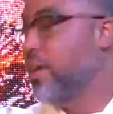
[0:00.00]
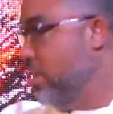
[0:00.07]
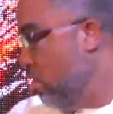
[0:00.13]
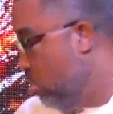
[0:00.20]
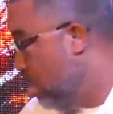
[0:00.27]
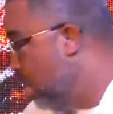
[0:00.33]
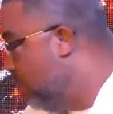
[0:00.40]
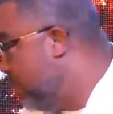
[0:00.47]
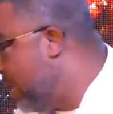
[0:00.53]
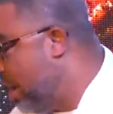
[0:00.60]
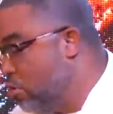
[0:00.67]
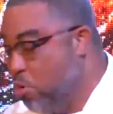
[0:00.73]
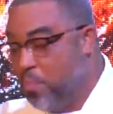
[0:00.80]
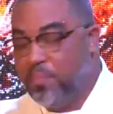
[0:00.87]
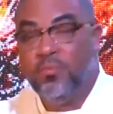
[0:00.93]
You're going to love it, I
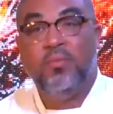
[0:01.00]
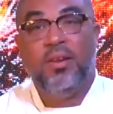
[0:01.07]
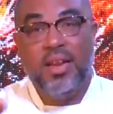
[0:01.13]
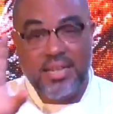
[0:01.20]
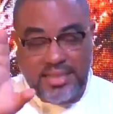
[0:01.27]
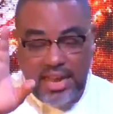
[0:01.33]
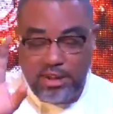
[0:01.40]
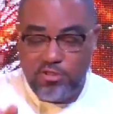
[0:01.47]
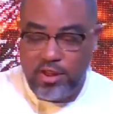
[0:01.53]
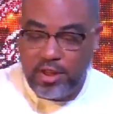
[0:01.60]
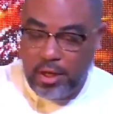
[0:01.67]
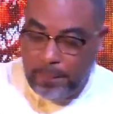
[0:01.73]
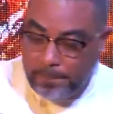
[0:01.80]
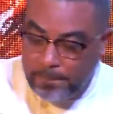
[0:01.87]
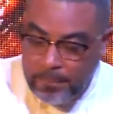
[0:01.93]
hope. Let's get
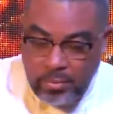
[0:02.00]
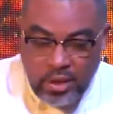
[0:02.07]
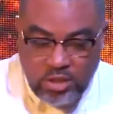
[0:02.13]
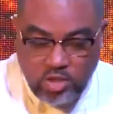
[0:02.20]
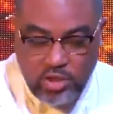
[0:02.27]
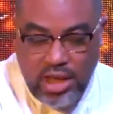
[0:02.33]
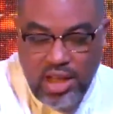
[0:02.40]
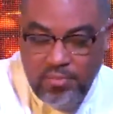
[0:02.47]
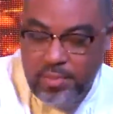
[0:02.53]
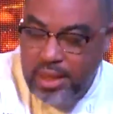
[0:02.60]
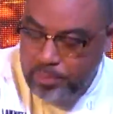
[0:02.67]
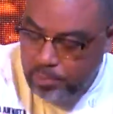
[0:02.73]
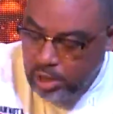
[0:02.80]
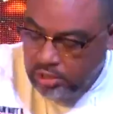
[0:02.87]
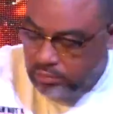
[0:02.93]
cracking. So I have my
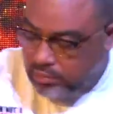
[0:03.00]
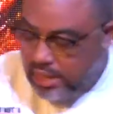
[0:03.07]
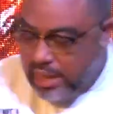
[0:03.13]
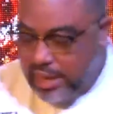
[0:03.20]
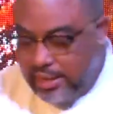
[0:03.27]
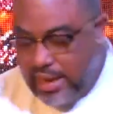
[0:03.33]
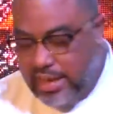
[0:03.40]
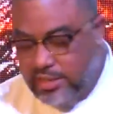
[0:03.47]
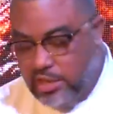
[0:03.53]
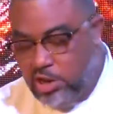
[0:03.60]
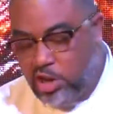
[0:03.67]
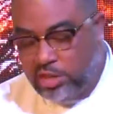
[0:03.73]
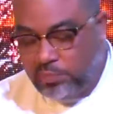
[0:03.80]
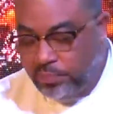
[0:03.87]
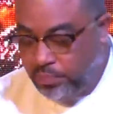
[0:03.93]
pot getting nice and
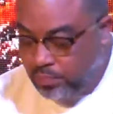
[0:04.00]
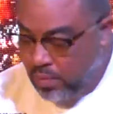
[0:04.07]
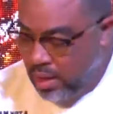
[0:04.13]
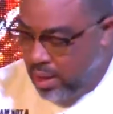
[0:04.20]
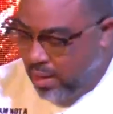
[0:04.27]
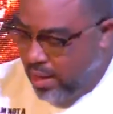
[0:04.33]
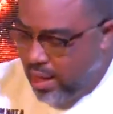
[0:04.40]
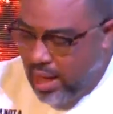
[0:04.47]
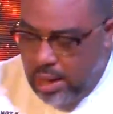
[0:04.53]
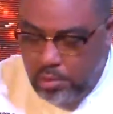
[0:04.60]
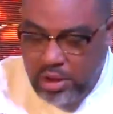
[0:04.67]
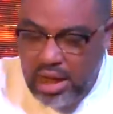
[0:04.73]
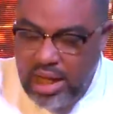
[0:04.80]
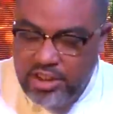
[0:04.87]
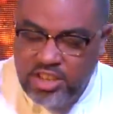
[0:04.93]
hot. I'm
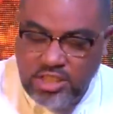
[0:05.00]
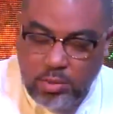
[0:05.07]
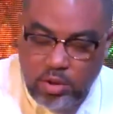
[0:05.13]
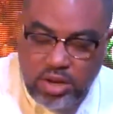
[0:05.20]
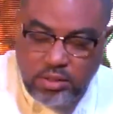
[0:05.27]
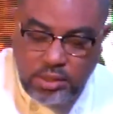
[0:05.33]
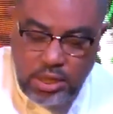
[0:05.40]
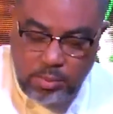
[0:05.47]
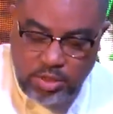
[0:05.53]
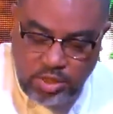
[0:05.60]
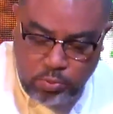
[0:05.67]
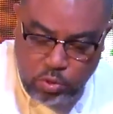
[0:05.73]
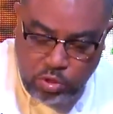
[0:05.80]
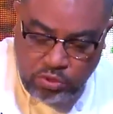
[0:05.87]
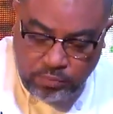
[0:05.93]
going to add just about a
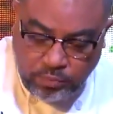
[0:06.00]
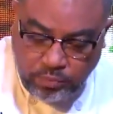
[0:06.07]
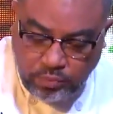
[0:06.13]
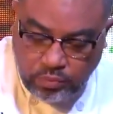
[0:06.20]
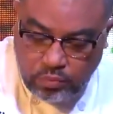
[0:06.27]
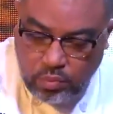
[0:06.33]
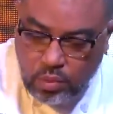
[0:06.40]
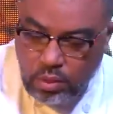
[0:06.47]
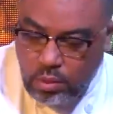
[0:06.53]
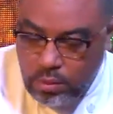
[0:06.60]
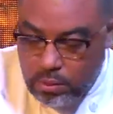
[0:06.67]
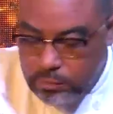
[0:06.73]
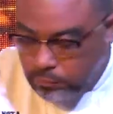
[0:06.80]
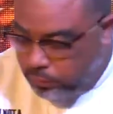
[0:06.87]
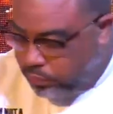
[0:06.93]
tablespoon
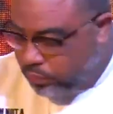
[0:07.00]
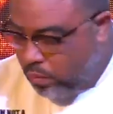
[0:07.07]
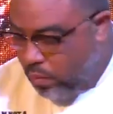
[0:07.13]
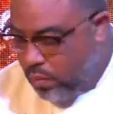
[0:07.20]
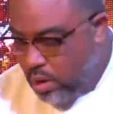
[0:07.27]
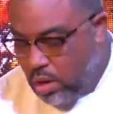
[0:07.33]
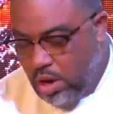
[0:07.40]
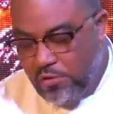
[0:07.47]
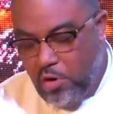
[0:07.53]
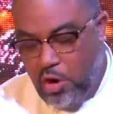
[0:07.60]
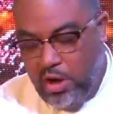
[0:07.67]
of